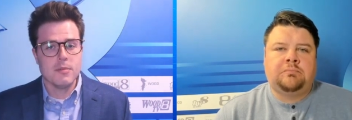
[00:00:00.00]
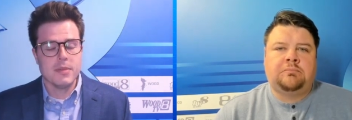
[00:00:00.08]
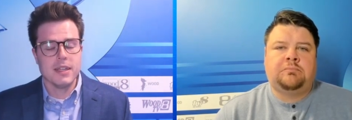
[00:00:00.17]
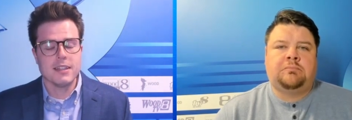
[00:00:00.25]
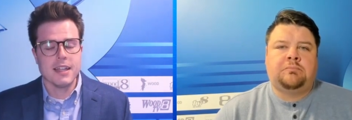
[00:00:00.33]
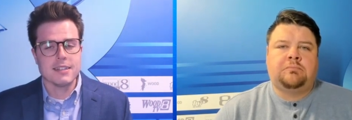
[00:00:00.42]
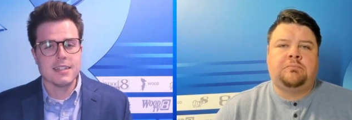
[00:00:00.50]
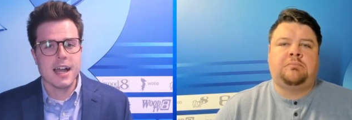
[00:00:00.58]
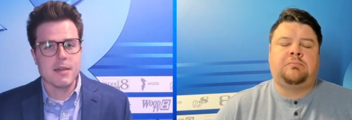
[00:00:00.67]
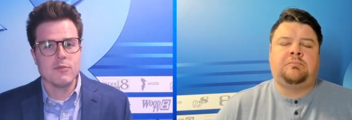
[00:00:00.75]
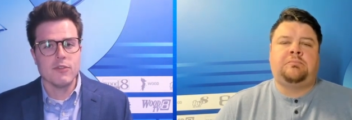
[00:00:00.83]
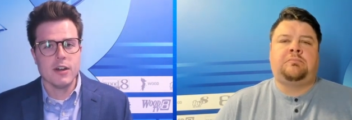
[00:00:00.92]
Speaker 1: being that
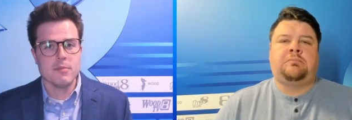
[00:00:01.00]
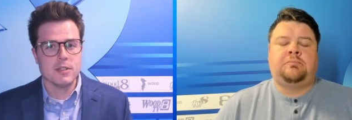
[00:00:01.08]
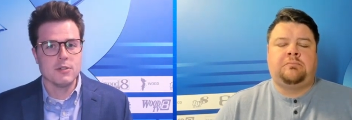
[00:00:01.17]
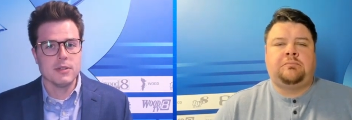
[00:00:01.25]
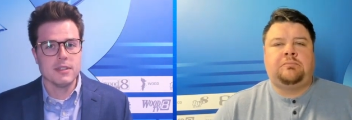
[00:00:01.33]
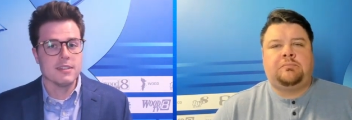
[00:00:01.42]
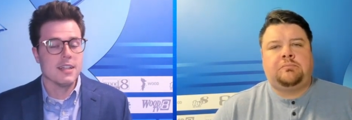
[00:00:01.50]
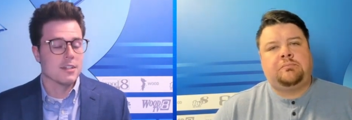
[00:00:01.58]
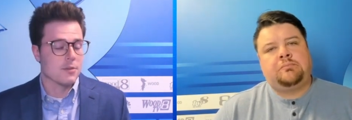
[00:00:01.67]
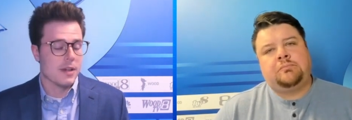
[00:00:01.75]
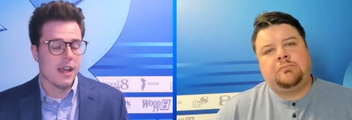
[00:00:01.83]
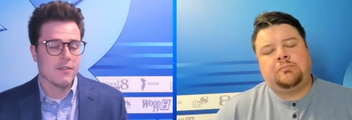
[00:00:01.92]
time frame between the
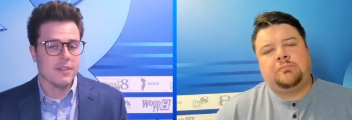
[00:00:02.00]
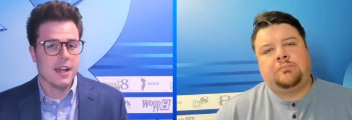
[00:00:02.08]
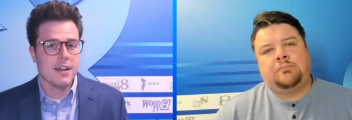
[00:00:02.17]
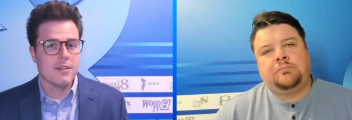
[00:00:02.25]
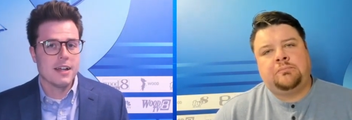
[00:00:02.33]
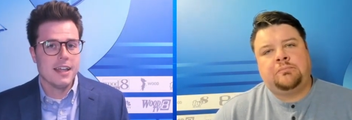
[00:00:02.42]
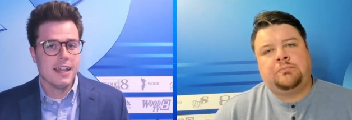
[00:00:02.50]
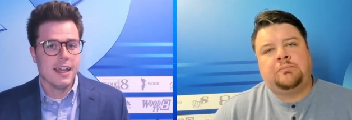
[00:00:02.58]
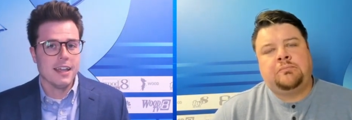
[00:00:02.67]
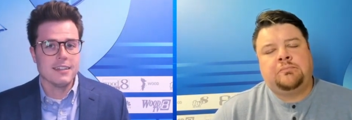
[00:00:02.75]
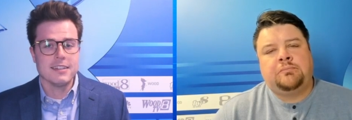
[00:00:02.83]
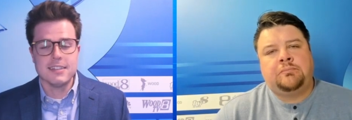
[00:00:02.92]
test we have now
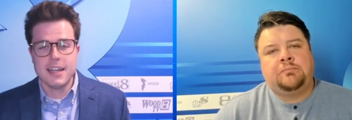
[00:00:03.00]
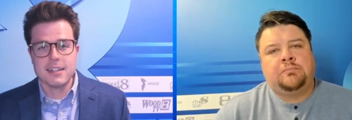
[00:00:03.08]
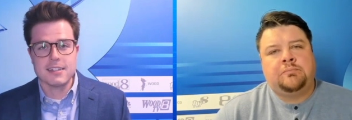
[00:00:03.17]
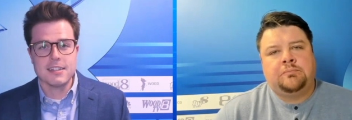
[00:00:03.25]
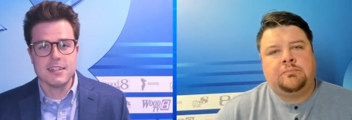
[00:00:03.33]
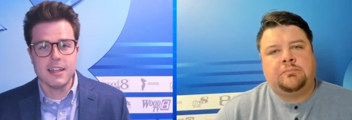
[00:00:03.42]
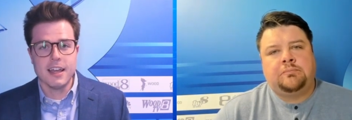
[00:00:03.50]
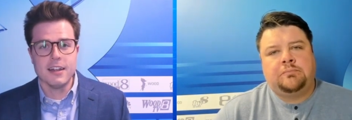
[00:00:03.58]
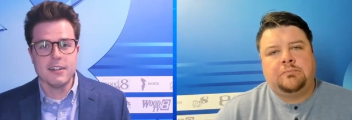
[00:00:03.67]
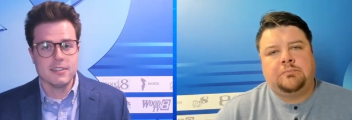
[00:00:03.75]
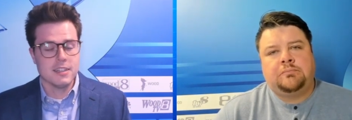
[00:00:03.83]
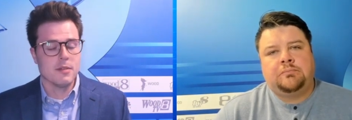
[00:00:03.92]
and the test
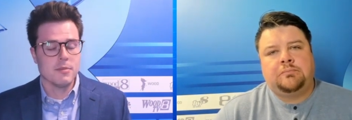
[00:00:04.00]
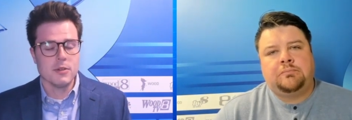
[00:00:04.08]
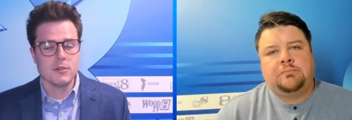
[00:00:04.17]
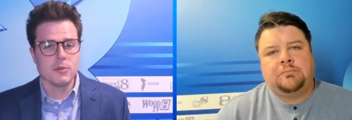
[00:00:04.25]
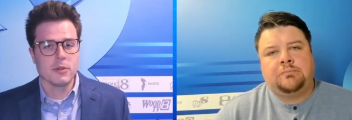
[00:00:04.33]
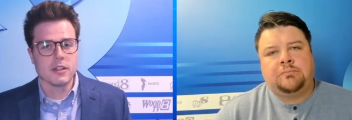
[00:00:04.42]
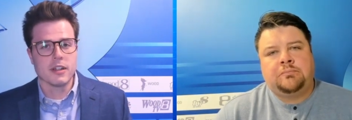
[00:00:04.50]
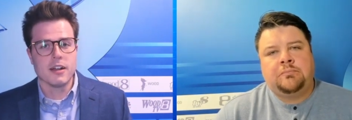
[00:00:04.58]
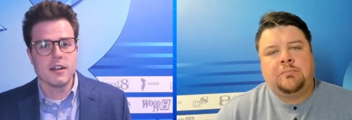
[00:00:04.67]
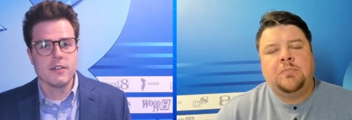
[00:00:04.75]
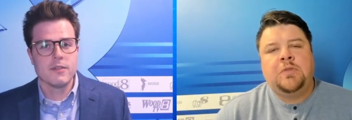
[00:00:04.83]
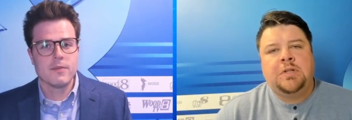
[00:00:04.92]
that CMU is working
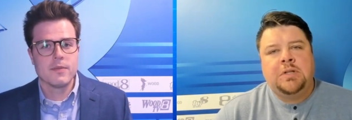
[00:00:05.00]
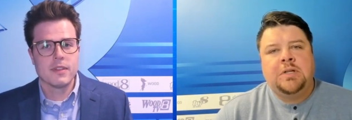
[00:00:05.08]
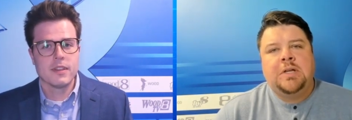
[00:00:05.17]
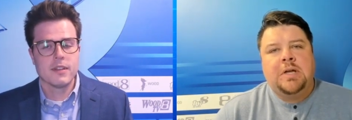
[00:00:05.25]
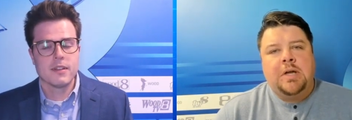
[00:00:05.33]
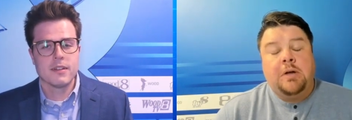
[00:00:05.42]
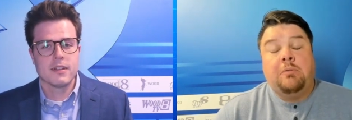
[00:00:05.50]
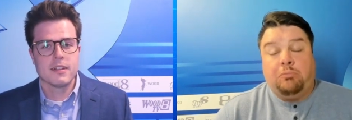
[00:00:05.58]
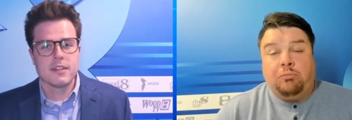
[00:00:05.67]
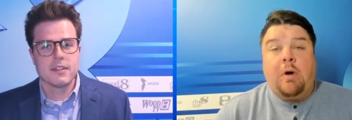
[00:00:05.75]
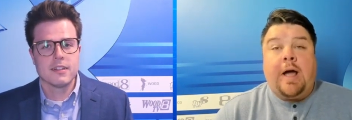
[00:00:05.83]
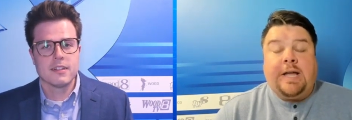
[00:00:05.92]
on.
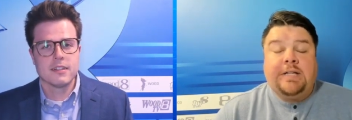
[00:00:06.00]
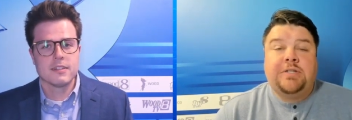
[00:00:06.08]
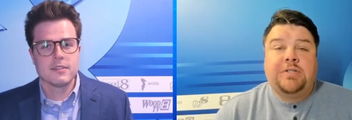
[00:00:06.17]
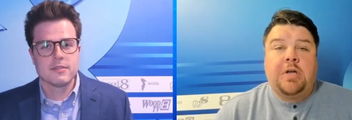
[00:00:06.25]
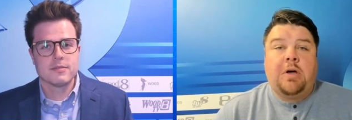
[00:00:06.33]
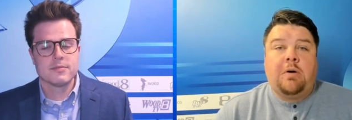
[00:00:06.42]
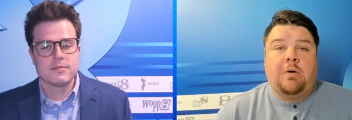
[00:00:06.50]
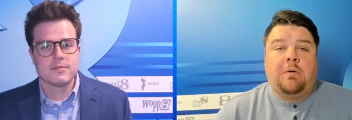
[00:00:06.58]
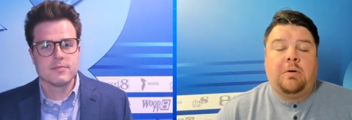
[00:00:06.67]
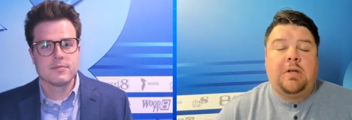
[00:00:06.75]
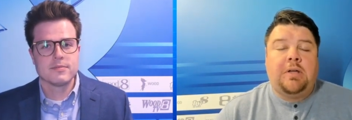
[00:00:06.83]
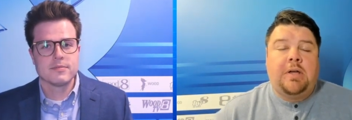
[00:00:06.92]
Speaker 2: Right.
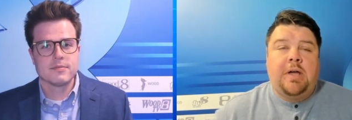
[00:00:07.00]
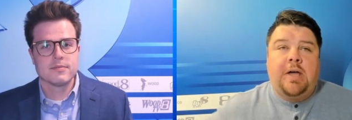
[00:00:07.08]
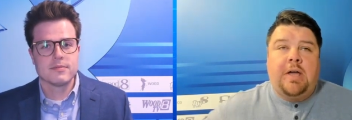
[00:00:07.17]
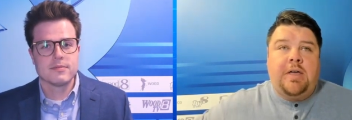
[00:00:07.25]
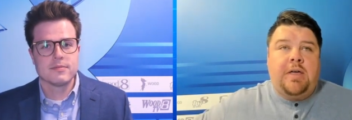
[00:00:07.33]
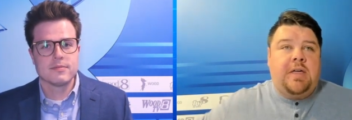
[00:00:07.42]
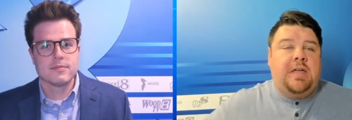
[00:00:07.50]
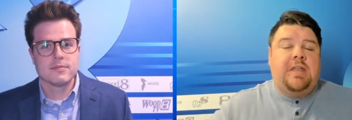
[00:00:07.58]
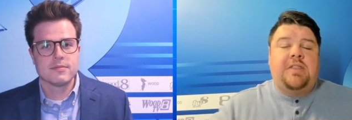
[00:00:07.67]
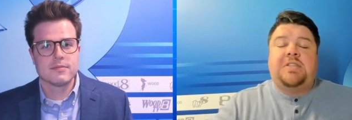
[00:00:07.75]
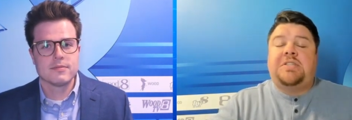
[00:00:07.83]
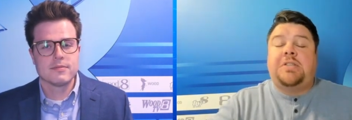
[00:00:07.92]
So
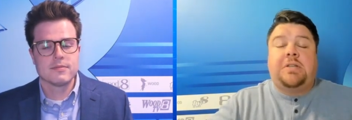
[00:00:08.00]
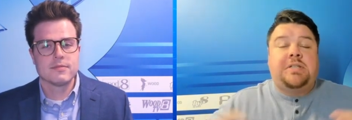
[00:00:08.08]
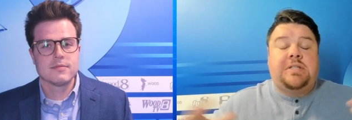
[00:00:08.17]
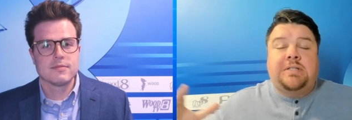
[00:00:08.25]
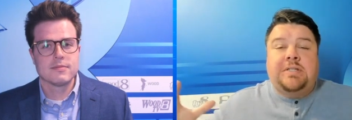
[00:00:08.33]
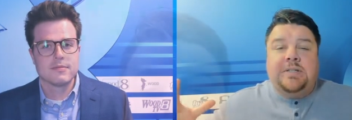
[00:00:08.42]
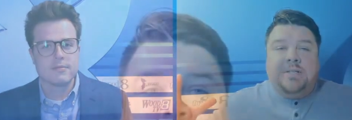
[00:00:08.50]
this is a, it's, it's,